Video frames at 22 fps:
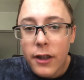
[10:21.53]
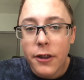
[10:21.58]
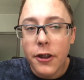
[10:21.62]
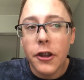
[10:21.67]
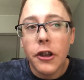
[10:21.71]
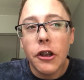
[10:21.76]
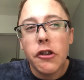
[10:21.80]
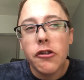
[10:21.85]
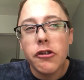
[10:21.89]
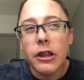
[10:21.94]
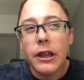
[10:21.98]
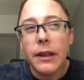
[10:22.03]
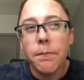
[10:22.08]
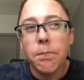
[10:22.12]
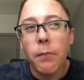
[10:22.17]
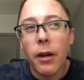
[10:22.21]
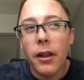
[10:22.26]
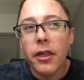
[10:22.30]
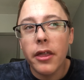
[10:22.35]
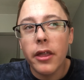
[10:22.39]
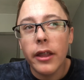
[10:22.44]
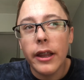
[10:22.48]
They're usually
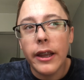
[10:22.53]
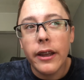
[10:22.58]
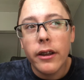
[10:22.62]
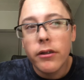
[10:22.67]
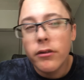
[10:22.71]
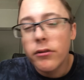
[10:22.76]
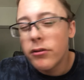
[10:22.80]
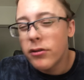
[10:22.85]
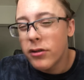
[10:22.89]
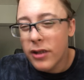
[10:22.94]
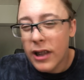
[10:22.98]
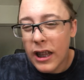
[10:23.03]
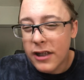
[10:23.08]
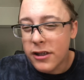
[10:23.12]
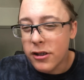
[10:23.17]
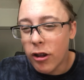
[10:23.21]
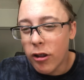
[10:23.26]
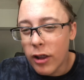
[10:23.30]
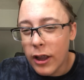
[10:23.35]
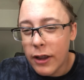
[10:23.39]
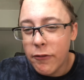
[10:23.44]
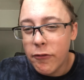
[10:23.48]
monthly. That's
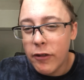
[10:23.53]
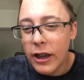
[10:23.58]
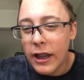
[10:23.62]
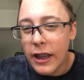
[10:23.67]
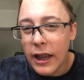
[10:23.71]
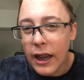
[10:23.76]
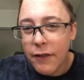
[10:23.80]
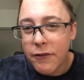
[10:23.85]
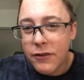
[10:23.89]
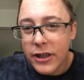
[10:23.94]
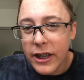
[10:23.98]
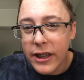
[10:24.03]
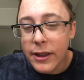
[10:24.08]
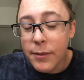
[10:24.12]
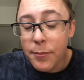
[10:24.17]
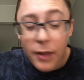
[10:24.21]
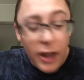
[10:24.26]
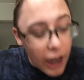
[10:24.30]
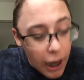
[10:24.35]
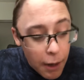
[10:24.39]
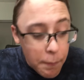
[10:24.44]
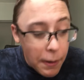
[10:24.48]
all I really, I've seen
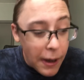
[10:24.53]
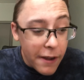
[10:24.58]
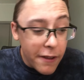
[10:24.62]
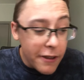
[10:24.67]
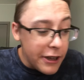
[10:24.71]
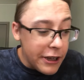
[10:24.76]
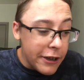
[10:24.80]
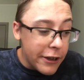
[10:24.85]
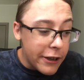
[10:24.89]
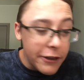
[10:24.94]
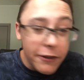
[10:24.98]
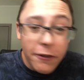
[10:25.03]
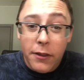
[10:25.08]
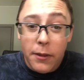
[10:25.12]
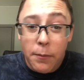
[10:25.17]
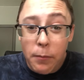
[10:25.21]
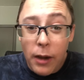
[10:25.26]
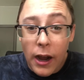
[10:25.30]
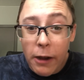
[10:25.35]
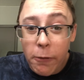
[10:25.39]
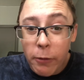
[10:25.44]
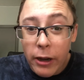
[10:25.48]
them. Apparently you can do
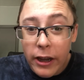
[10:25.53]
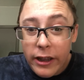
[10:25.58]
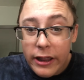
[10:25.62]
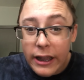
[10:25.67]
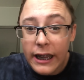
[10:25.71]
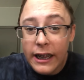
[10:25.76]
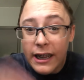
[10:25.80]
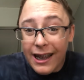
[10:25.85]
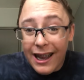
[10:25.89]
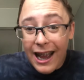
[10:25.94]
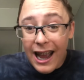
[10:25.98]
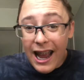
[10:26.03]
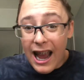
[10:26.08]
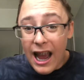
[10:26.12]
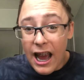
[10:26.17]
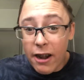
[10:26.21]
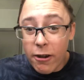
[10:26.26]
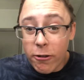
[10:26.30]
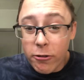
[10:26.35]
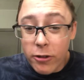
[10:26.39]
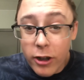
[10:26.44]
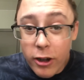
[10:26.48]
them bi-weekly.
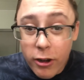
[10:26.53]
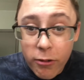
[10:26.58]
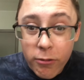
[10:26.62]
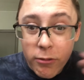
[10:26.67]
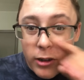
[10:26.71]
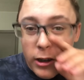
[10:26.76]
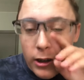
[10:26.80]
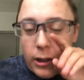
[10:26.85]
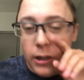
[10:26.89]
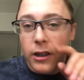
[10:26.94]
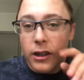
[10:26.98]
I don't know.